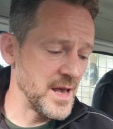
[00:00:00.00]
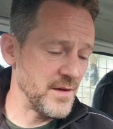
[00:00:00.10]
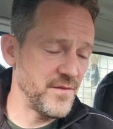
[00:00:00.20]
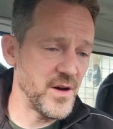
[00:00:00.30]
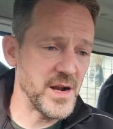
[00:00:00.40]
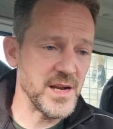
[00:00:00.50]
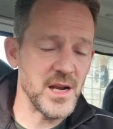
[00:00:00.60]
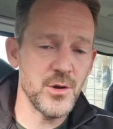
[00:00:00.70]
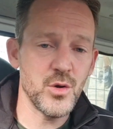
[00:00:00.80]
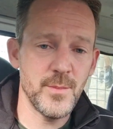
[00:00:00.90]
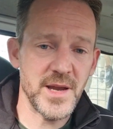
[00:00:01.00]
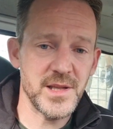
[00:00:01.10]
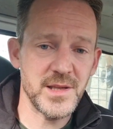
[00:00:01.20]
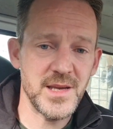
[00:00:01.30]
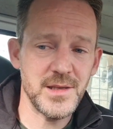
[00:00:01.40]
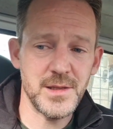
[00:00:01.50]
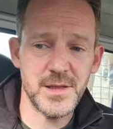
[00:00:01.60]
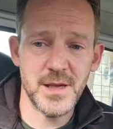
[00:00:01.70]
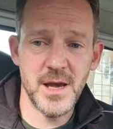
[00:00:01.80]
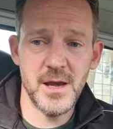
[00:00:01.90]
And finally, local
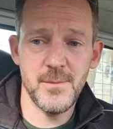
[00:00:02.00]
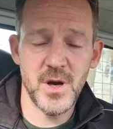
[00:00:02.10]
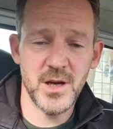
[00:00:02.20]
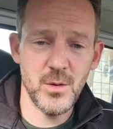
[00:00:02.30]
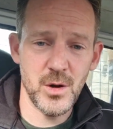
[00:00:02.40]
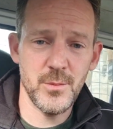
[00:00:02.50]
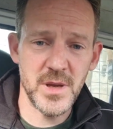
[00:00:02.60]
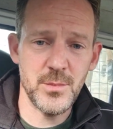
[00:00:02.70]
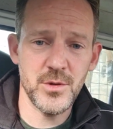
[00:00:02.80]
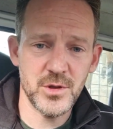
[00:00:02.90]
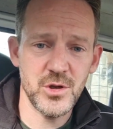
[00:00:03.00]
magazines. I know a lot of people that do